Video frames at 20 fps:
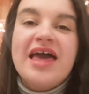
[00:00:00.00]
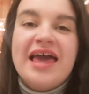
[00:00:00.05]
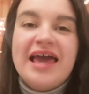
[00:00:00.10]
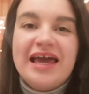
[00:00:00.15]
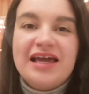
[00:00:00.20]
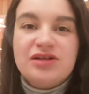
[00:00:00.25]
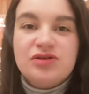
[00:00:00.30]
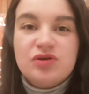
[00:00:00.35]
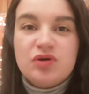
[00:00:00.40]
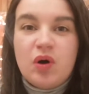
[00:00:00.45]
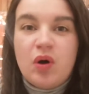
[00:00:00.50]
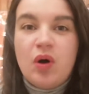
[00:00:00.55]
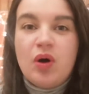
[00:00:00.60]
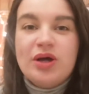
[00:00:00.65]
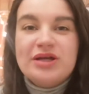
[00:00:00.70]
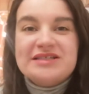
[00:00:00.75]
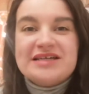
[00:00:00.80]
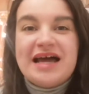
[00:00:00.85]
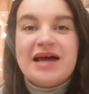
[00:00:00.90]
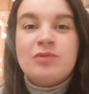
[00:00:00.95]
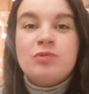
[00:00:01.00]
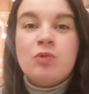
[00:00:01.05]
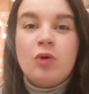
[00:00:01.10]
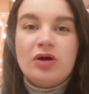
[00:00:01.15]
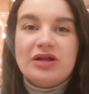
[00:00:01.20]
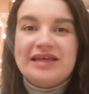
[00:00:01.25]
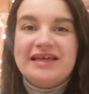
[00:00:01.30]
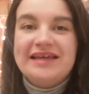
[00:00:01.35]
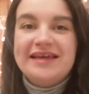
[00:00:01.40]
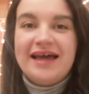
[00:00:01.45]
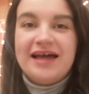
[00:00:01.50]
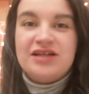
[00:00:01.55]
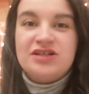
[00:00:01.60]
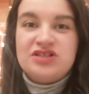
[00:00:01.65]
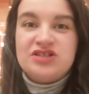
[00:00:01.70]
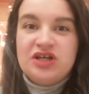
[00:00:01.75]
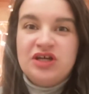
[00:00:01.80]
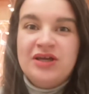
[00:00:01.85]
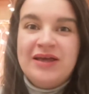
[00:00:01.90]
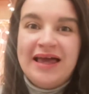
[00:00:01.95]
in God and what he can
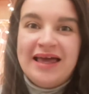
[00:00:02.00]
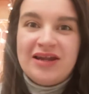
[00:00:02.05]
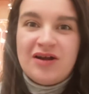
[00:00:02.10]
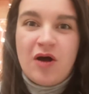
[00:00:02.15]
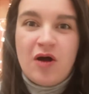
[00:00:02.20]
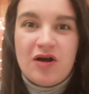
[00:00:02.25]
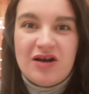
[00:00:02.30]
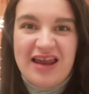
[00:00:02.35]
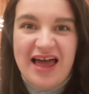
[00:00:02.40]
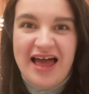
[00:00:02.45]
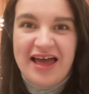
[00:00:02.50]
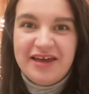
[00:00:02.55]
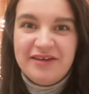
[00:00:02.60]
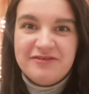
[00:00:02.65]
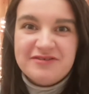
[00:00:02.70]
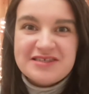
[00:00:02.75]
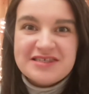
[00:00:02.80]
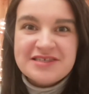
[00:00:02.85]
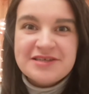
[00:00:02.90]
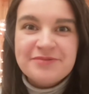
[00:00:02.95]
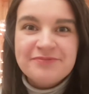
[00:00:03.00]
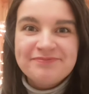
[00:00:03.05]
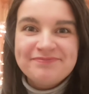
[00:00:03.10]
do in our lives.